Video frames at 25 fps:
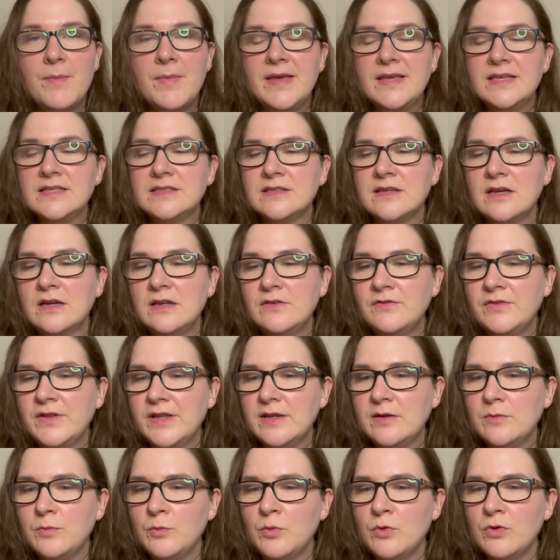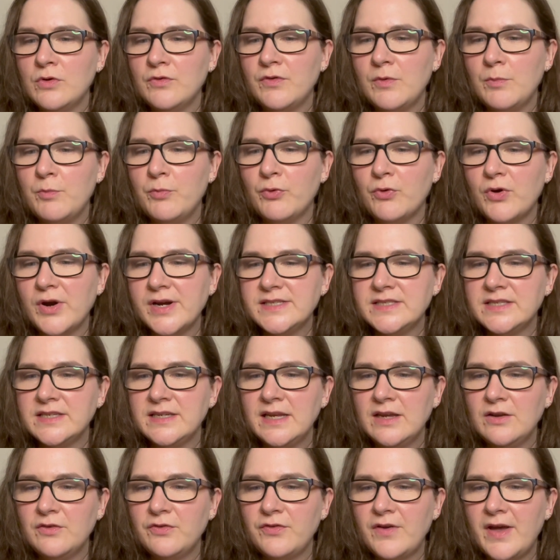It's kind of like more of a
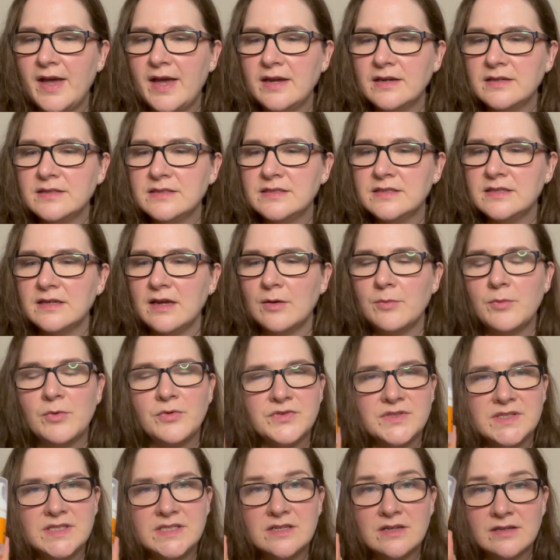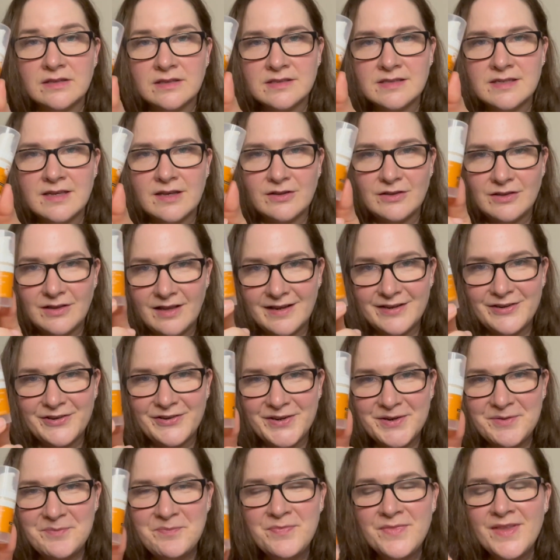brightening effect. Obviously dark circle eye
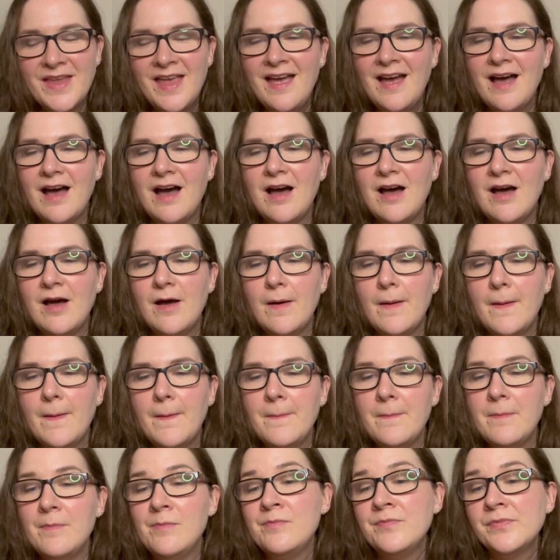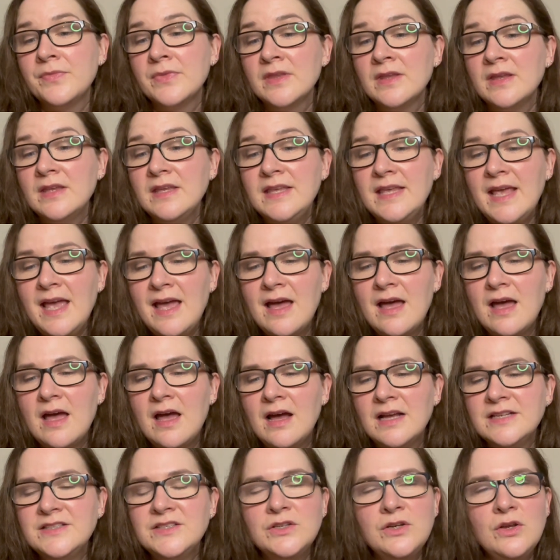cream. Yeah,
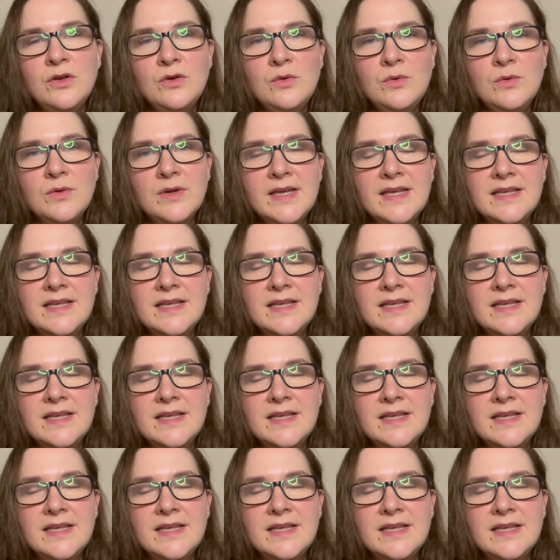I don't know.